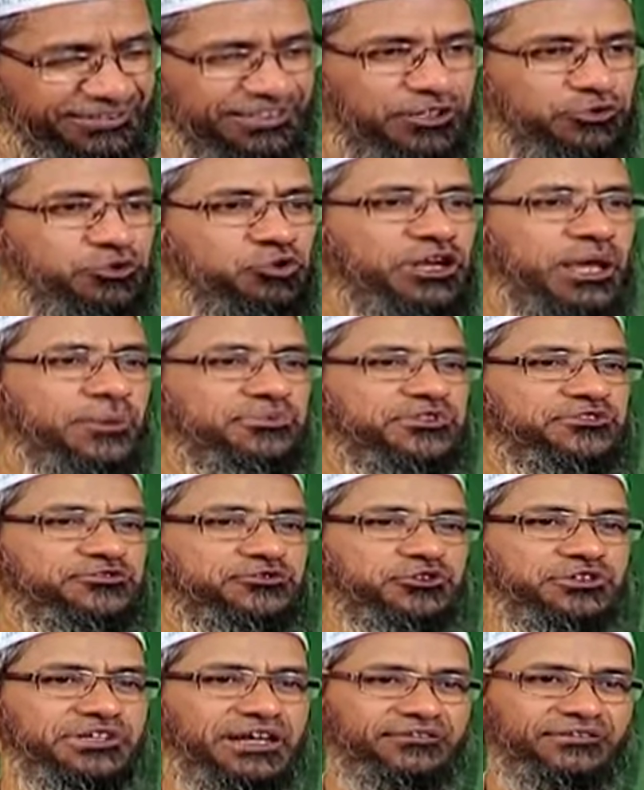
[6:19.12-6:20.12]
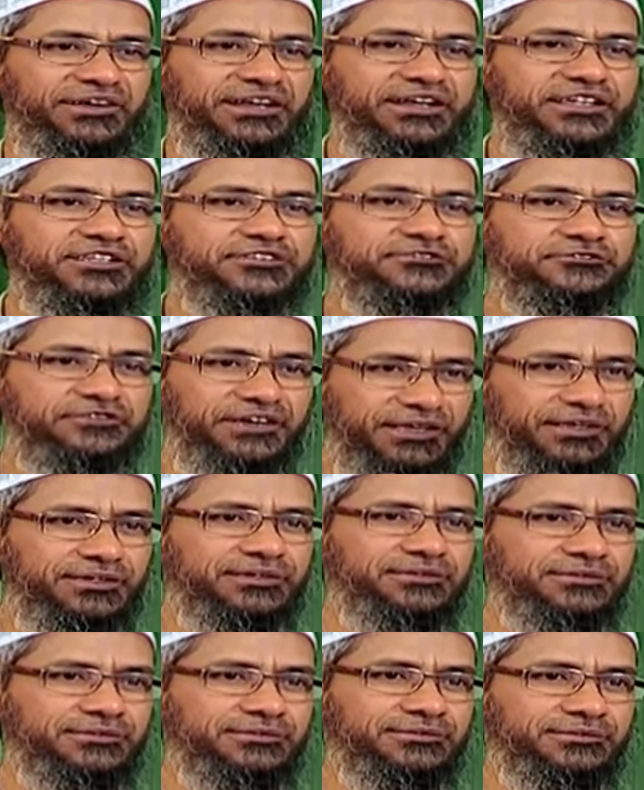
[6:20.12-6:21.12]
There are two types of sunnah. One is fiqh,
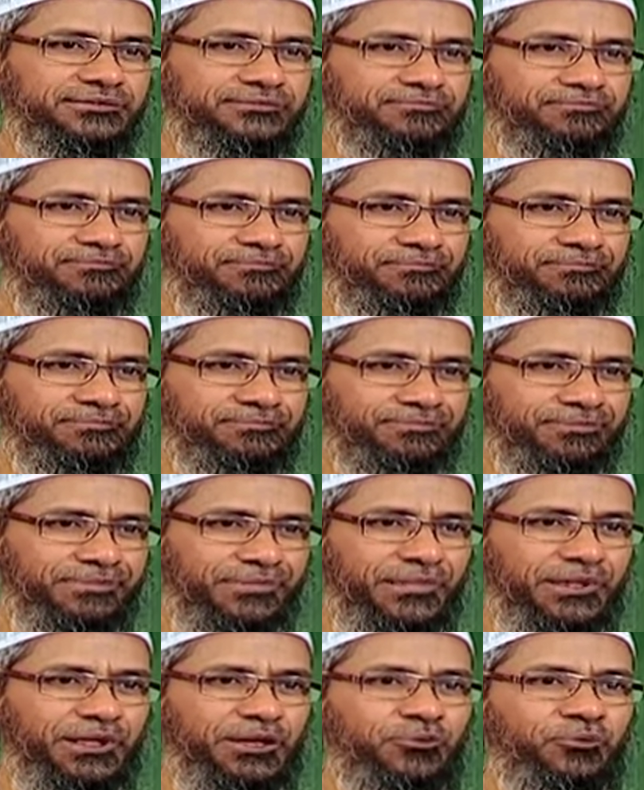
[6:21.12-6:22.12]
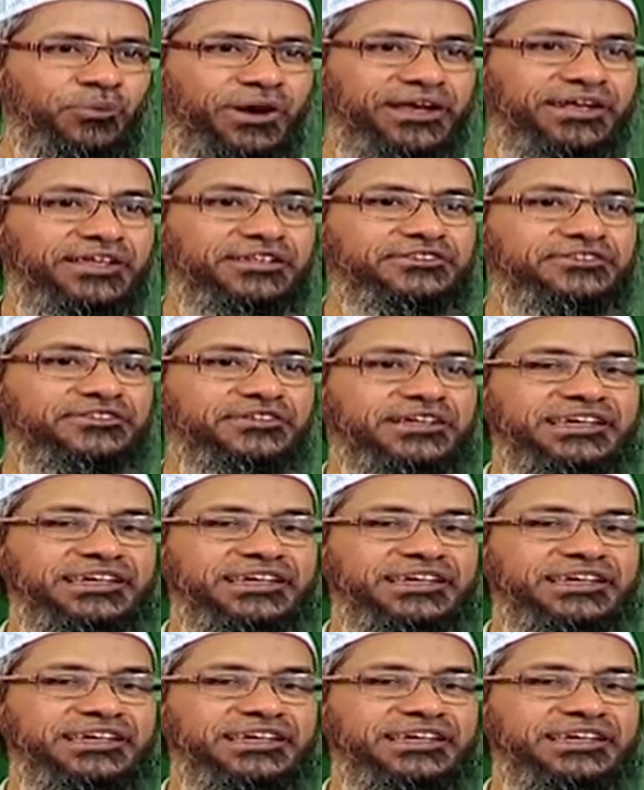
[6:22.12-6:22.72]
one is